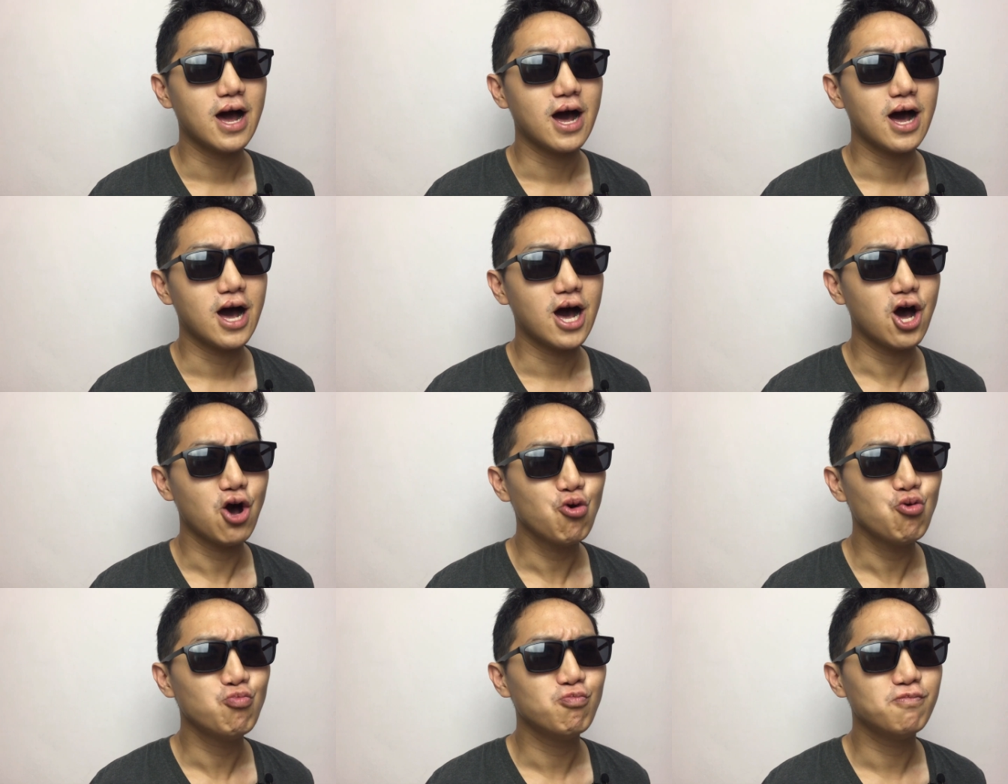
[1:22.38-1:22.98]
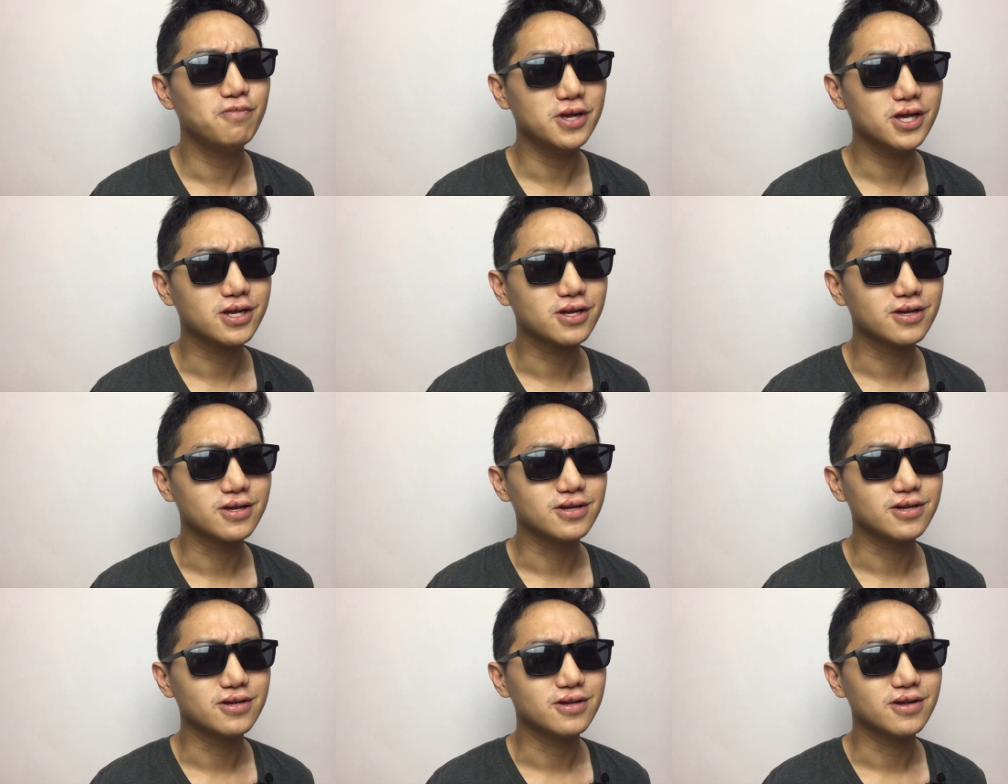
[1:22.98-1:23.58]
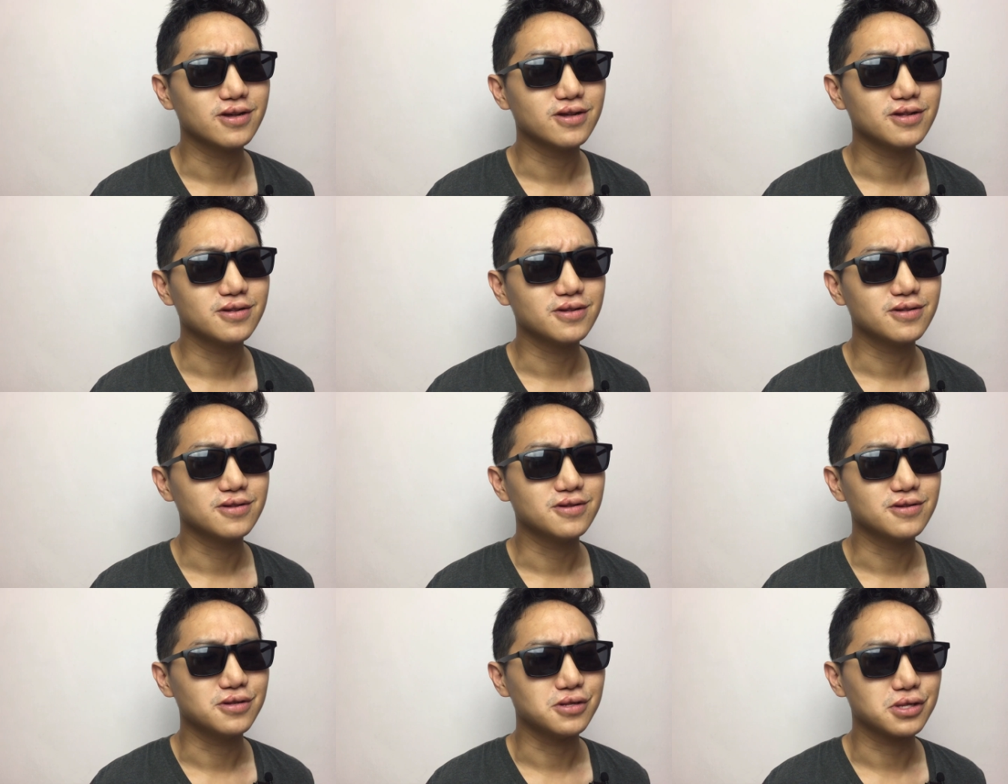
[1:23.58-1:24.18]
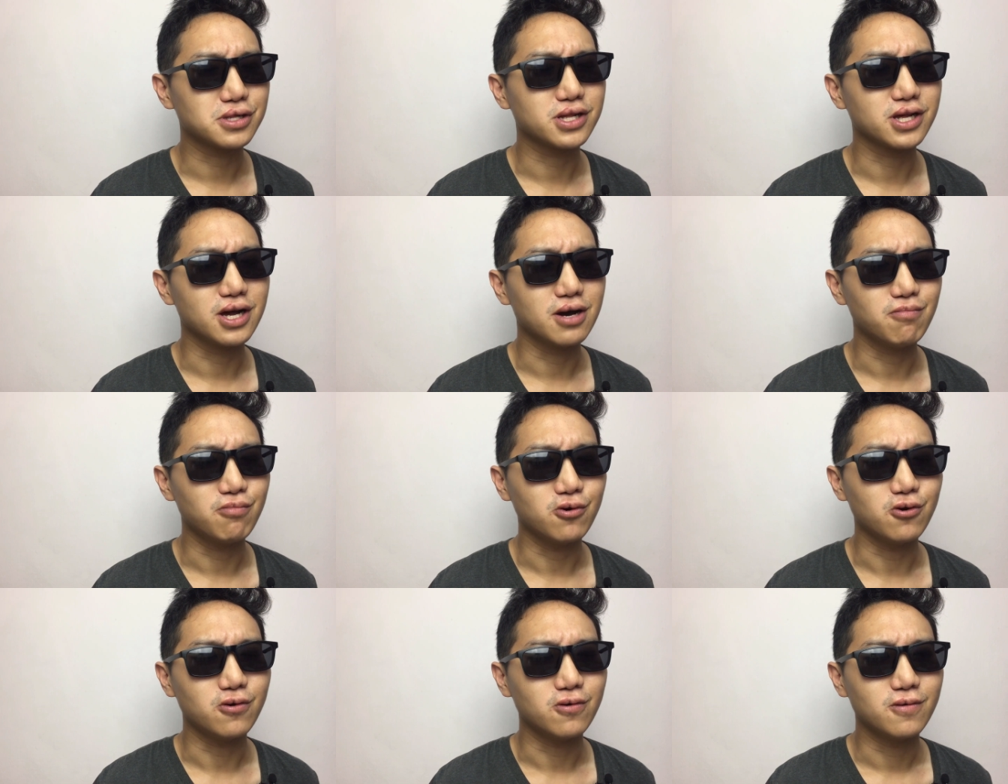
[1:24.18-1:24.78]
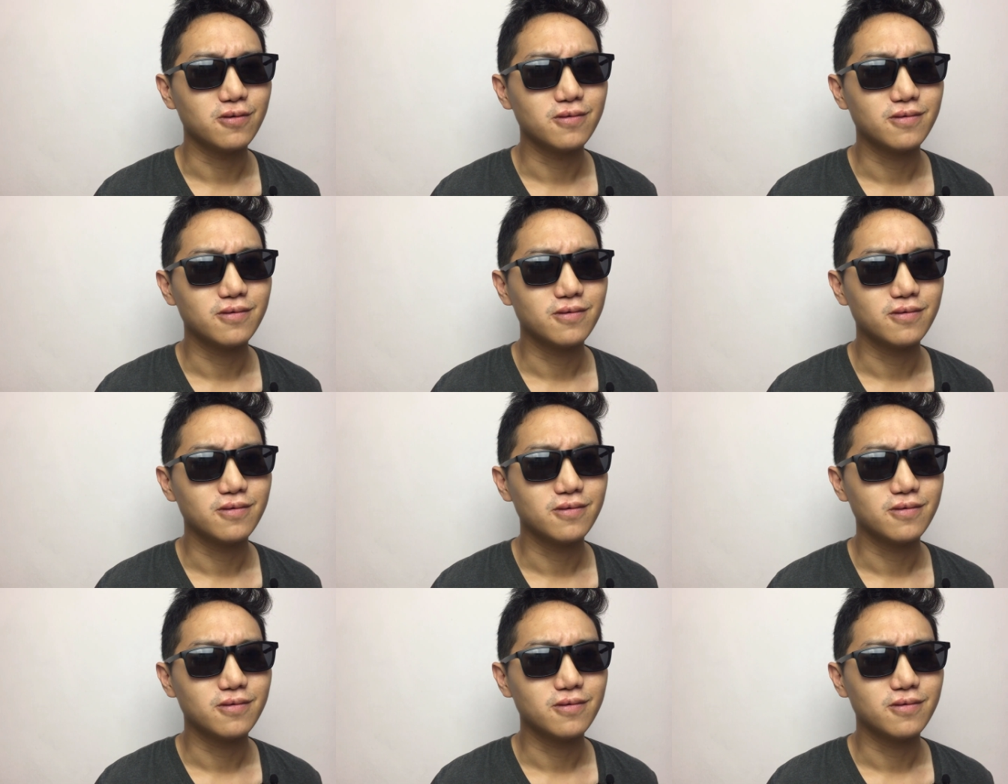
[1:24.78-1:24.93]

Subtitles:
how big is Singapore?